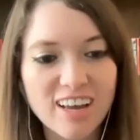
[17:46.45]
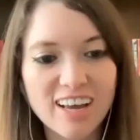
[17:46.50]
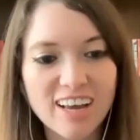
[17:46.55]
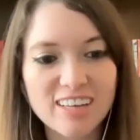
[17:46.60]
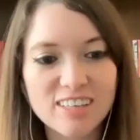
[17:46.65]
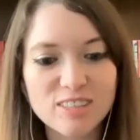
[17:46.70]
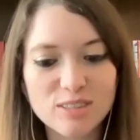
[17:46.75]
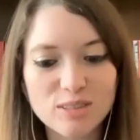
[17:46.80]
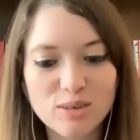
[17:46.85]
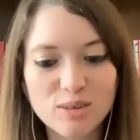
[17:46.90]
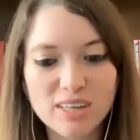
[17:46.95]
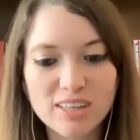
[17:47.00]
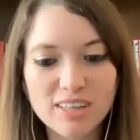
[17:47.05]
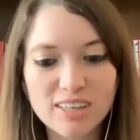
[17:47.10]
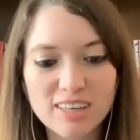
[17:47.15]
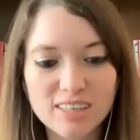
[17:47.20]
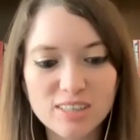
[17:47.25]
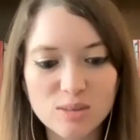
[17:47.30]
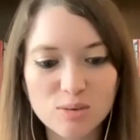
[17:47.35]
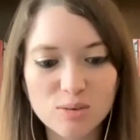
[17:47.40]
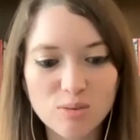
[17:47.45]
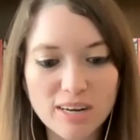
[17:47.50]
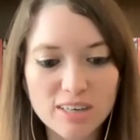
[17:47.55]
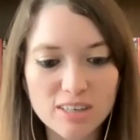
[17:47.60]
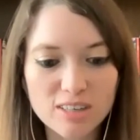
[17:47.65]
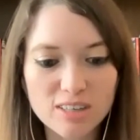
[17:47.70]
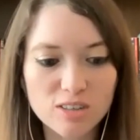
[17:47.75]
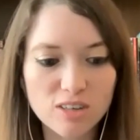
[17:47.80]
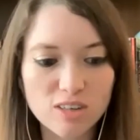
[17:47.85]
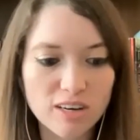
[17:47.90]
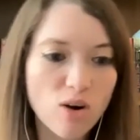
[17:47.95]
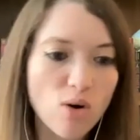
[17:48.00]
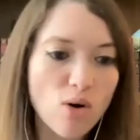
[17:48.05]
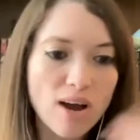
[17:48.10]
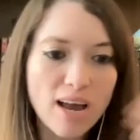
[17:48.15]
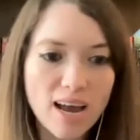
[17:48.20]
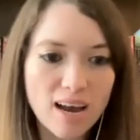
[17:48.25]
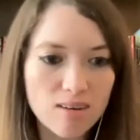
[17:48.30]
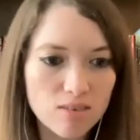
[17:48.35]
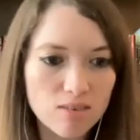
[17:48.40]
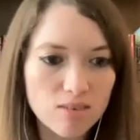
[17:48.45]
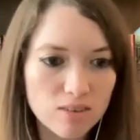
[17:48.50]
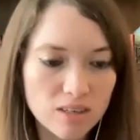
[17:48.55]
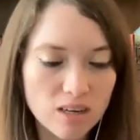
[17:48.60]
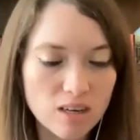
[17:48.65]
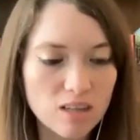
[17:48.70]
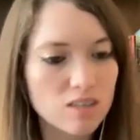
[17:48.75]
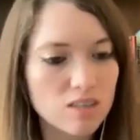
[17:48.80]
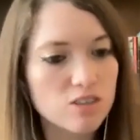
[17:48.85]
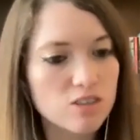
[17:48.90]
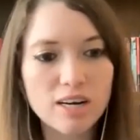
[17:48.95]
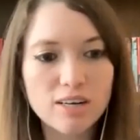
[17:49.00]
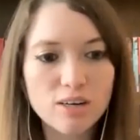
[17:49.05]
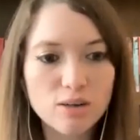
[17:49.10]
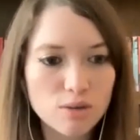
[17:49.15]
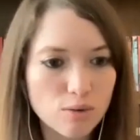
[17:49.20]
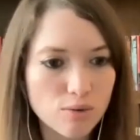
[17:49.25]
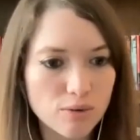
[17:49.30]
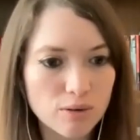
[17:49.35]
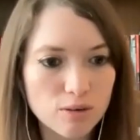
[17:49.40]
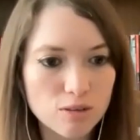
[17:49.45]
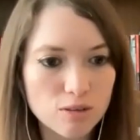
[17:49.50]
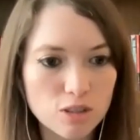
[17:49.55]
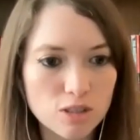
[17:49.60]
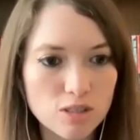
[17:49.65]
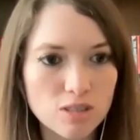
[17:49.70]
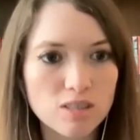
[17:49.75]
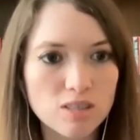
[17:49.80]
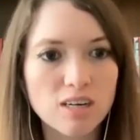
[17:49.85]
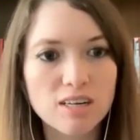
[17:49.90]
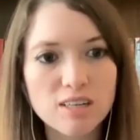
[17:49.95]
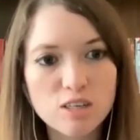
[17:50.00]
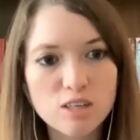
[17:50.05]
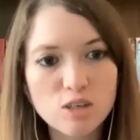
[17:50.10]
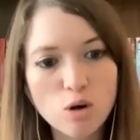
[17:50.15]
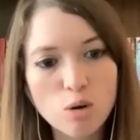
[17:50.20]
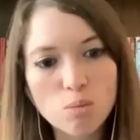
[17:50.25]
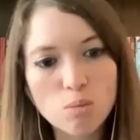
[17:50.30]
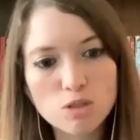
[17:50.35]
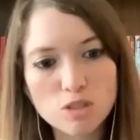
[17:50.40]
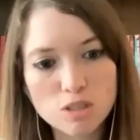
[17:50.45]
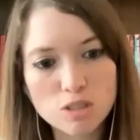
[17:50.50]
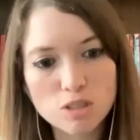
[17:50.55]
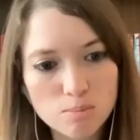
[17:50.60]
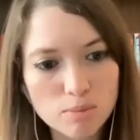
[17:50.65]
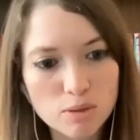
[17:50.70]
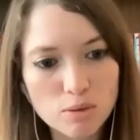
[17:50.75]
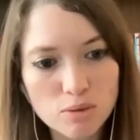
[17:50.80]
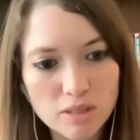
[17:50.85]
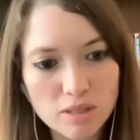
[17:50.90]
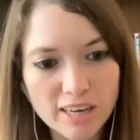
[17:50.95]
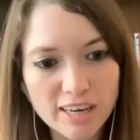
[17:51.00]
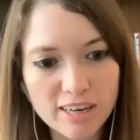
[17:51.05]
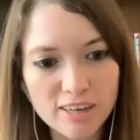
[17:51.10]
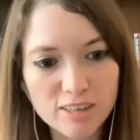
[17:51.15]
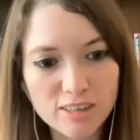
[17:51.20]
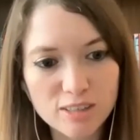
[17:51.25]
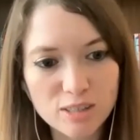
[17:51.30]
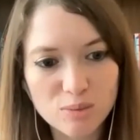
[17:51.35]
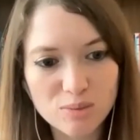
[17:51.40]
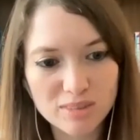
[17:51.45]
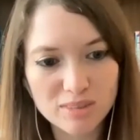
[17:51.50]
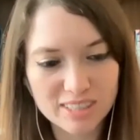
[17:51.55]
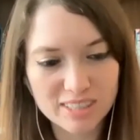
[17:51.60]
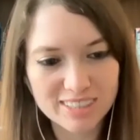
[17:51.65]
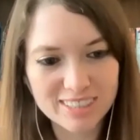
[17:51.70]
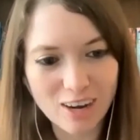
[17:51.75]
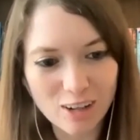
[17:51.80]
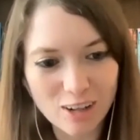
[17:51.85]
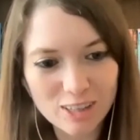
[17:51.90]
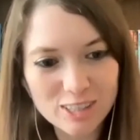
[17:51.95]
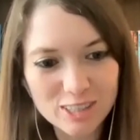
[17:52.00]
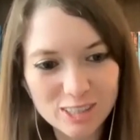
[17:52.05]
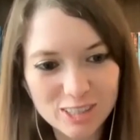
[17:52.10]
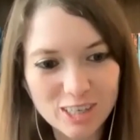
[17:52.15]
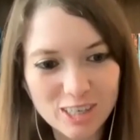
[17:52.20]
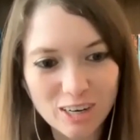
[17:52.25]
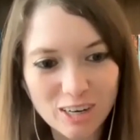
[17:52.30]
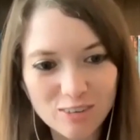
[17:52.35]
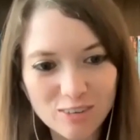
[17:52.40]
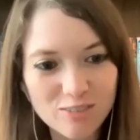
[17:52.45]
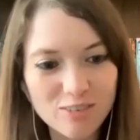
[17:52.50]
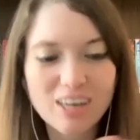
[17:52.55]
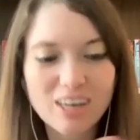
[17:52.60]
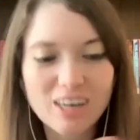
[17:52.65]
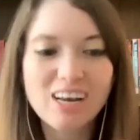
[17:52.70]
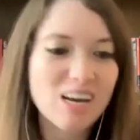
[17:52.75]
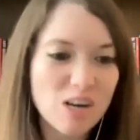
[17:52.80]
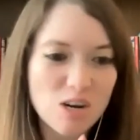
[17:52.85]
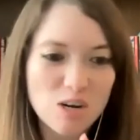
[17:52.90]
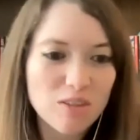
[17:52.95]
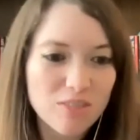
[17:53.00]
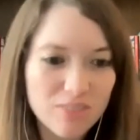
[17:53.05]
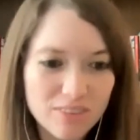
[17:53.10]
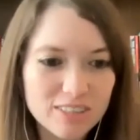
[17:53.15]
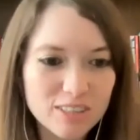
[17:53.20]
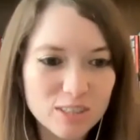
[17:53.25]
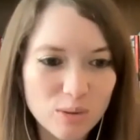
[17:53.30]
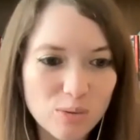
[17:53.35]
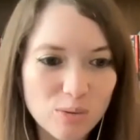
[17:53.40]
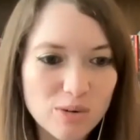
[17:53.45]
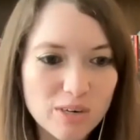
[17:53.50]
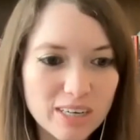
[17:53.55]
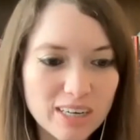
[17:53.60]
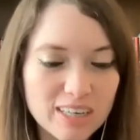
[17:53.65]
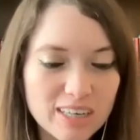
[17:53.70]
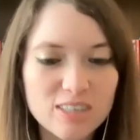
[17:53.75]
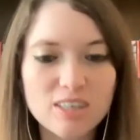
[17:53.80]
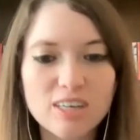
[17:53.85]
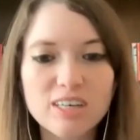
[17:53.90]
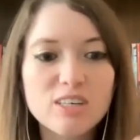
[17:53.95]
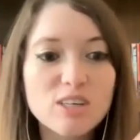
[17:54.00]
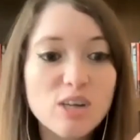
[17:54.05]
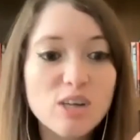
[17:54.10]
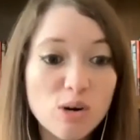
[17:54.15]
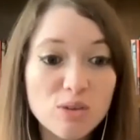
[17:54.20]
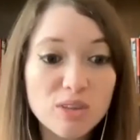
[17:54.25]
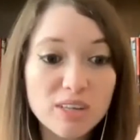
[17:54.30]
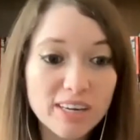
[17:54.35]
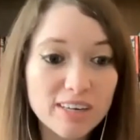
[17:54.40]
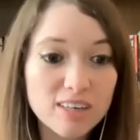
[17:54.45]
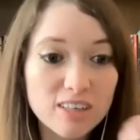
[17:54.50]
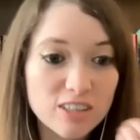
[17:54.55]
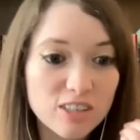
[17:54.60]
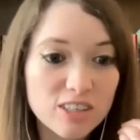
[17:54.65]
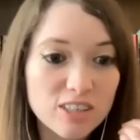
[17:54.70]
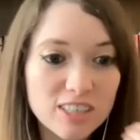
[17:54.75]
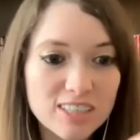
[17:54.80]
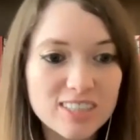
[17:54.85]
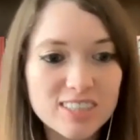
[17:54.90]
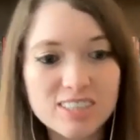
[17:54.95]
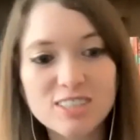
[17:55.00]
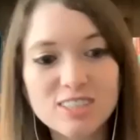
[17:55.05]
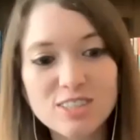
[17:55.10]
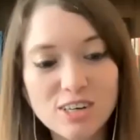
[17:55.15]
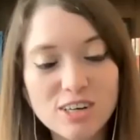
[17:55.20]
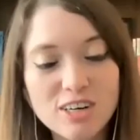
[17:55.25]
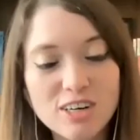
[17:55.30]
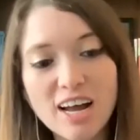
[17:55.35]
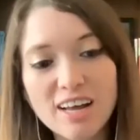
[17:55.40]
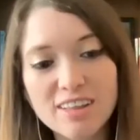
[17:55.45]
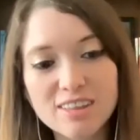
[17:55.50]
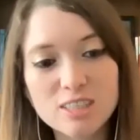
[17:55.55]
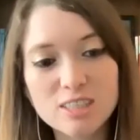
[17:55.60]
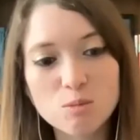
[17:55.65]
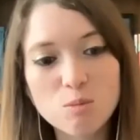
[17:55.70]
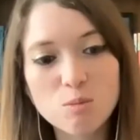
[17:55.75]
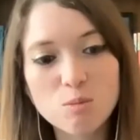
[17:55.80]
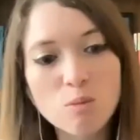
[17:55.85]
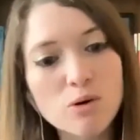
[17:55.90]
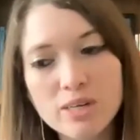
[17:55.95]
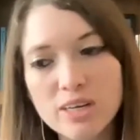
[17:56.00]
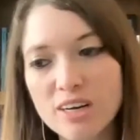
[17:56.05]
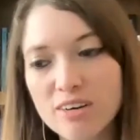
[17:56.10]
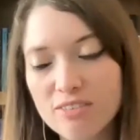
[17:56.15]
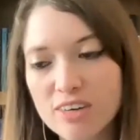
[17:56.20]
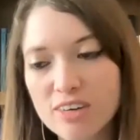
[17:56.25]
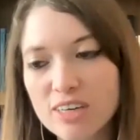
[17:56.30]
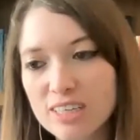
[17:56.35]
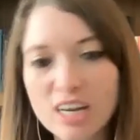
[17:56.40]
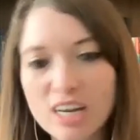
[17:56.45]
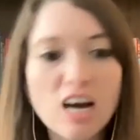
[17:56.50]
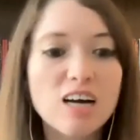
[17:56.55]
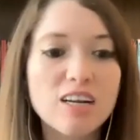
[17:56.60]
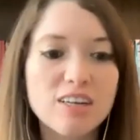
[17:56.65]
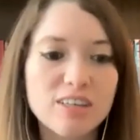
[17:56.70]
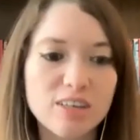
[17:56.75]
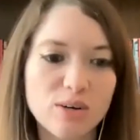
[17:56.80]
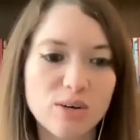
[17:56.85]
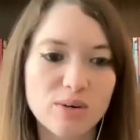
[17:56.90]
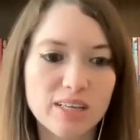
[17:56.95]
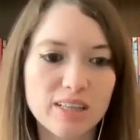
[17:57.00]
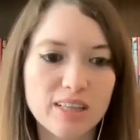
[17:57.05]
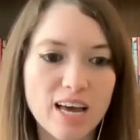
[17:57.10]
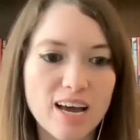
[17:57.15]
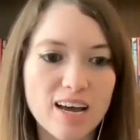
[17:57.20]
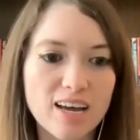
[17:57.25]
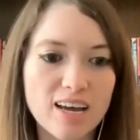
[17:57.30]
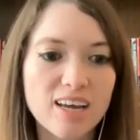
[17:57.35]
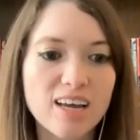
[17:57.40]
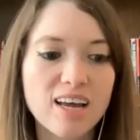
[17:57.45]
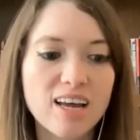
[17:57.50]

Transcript: And so I think as a writer, you're like, oh, I have all the knowledge, I know the future. And then you almost imbue the character with this knowledge of the story, and you're like, no, the character needs to start at this point of like not knowing that.